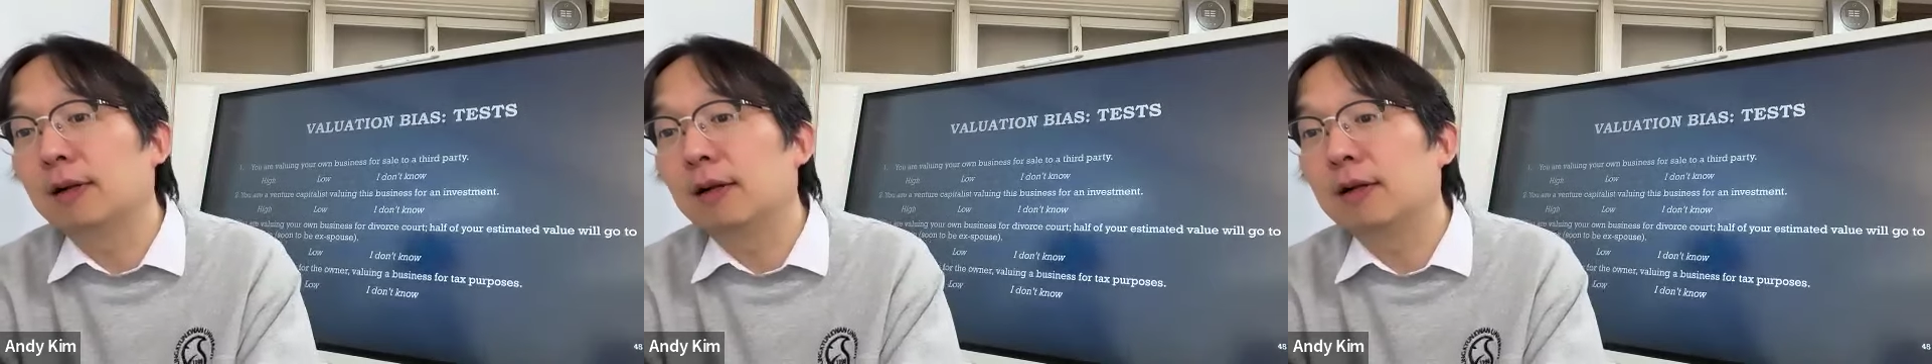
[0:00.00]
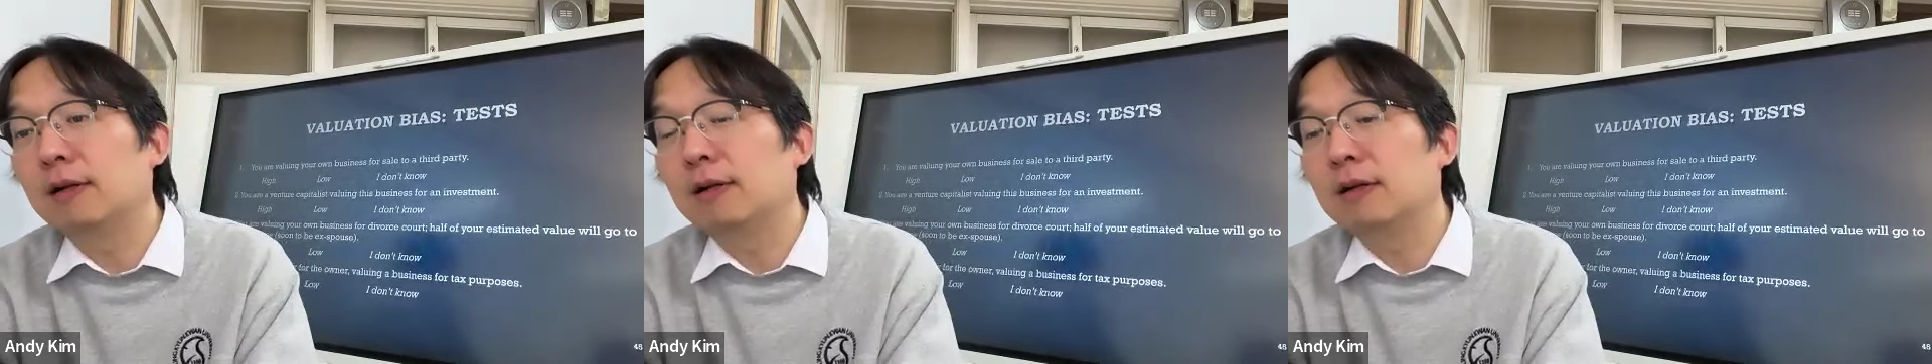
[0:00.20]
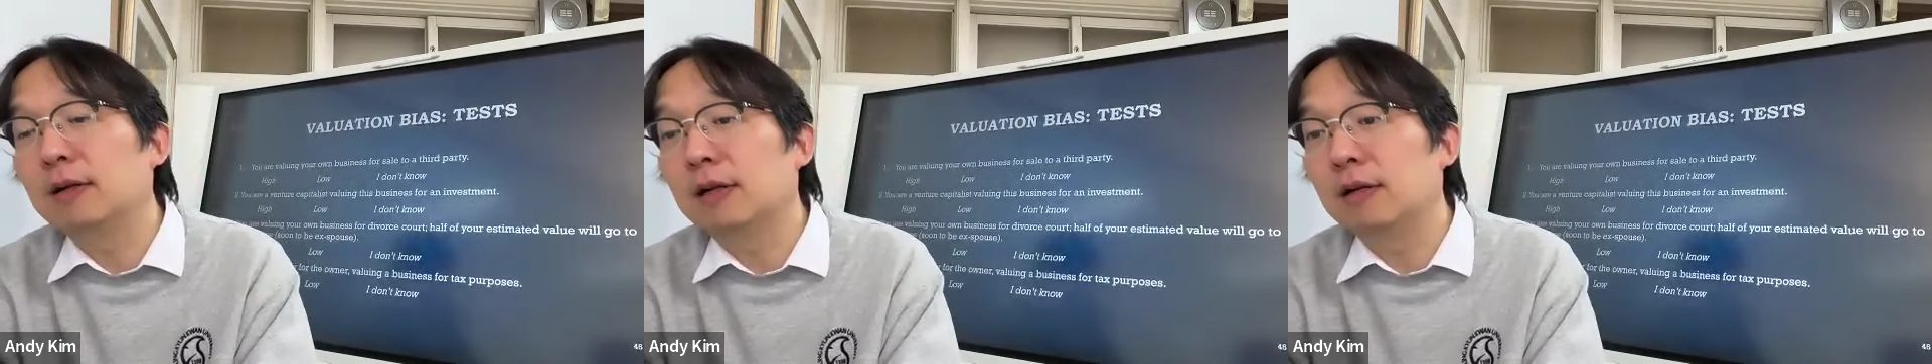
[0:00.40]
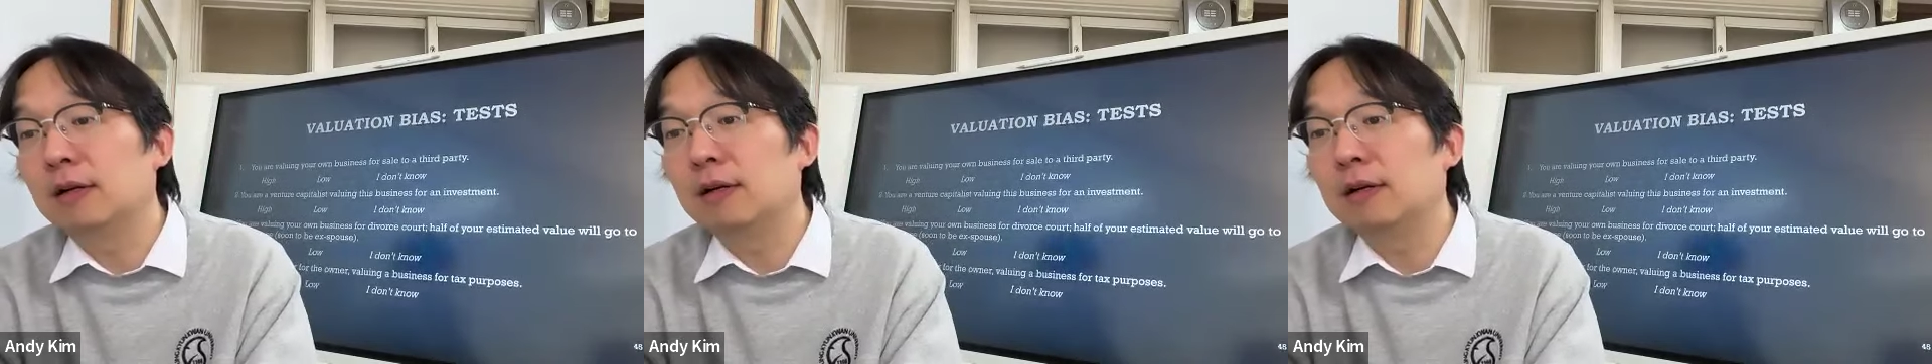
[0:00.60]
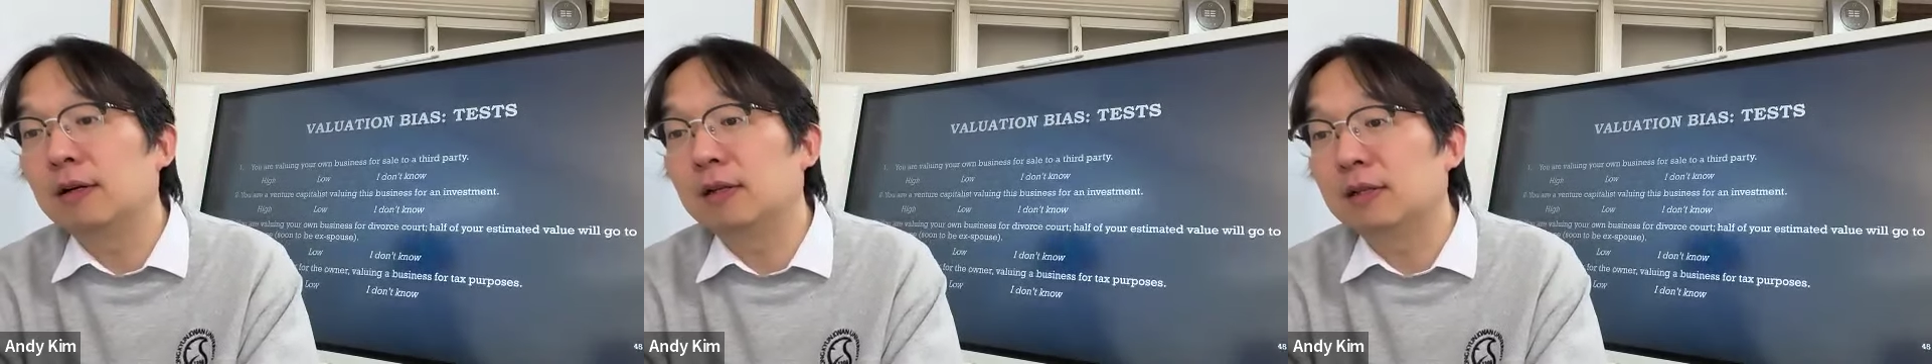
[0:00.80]
Well,
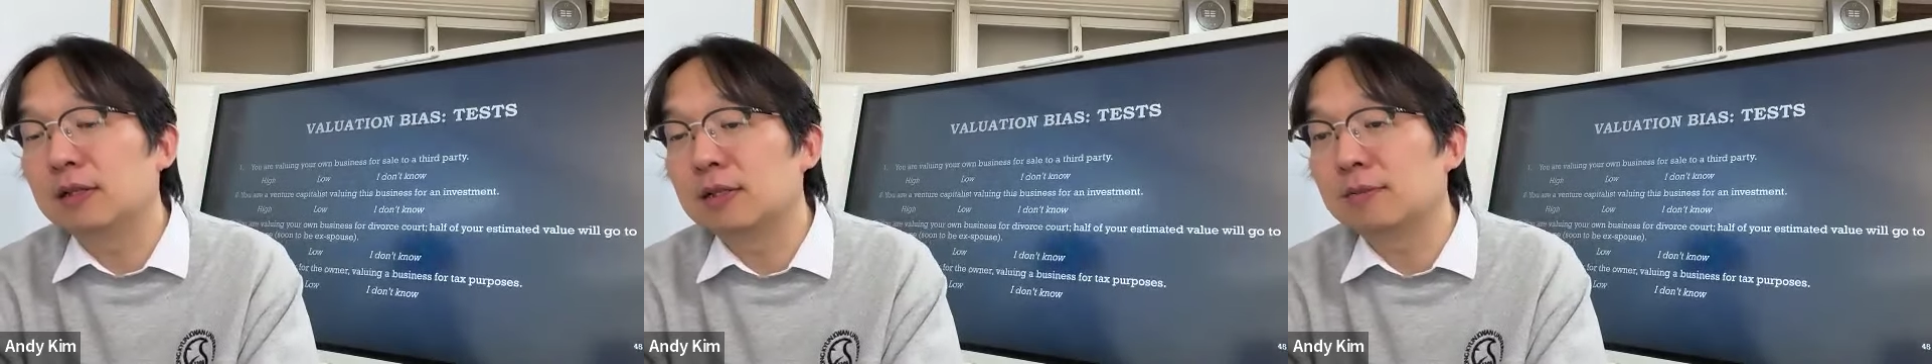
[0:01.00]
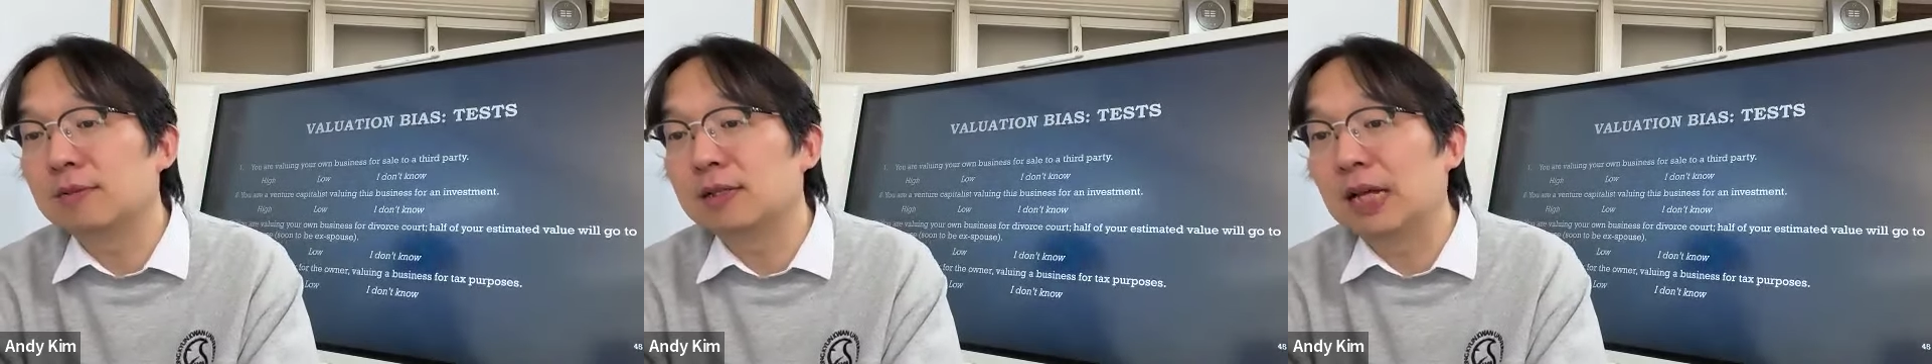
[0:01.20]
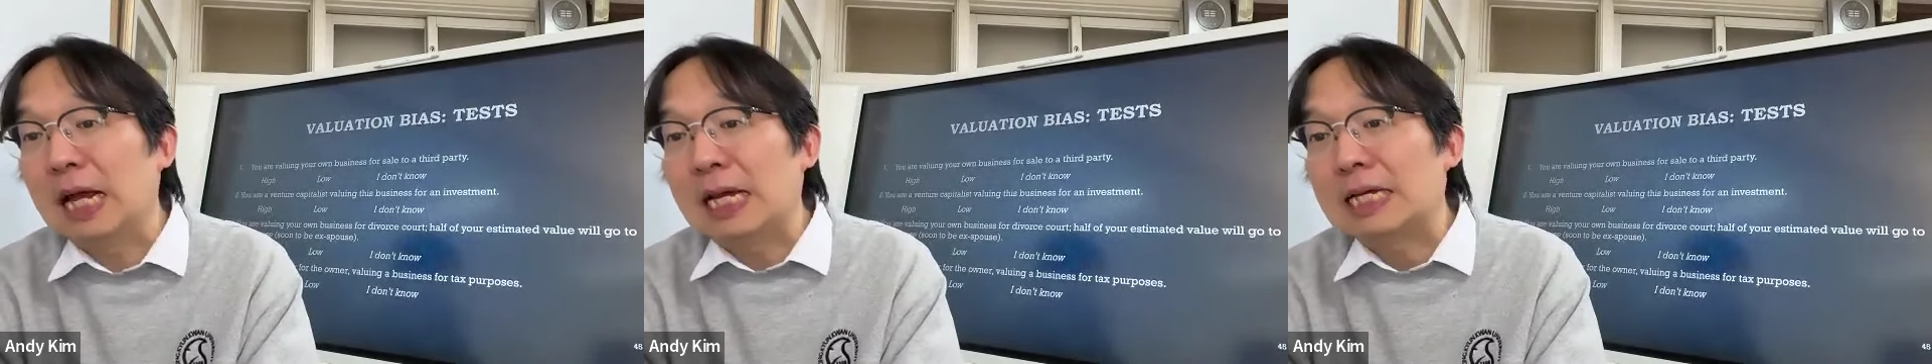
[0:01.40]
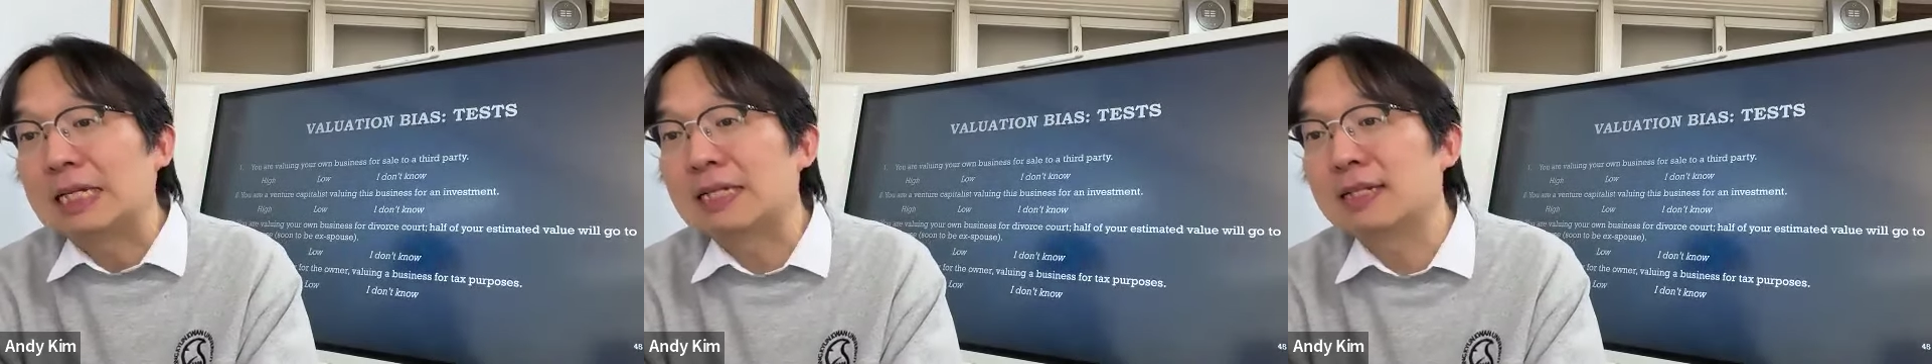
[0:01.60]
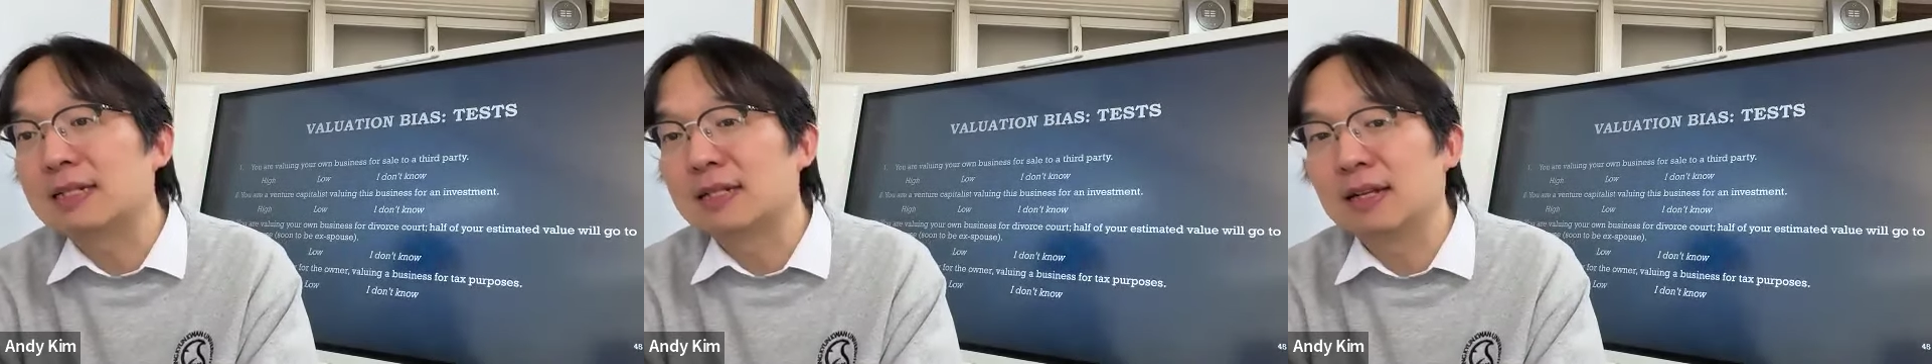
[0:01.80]
here are some
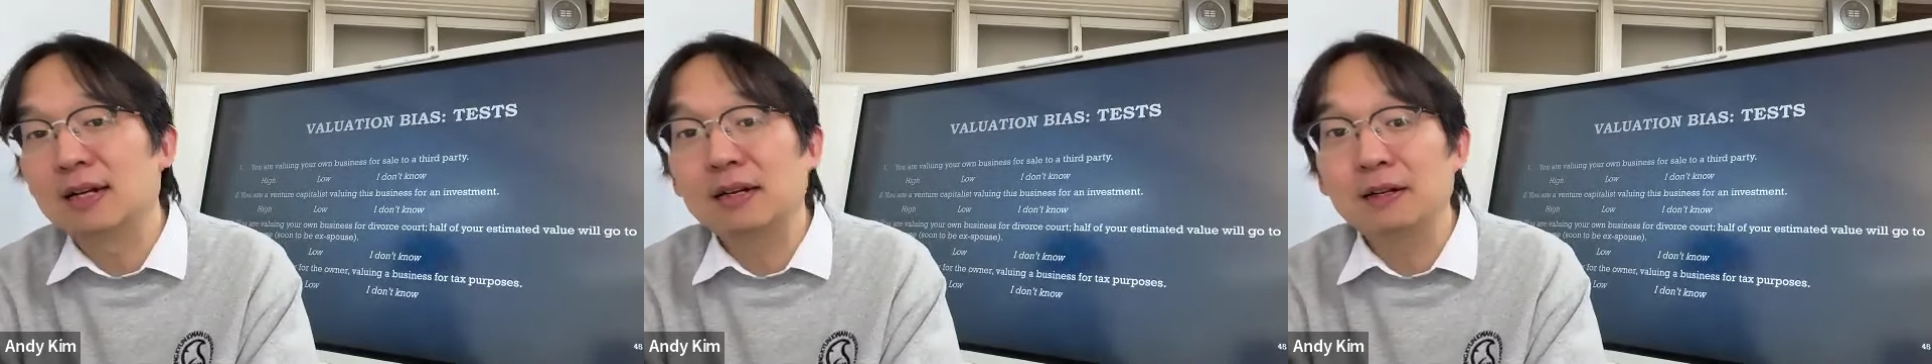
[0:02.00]
tests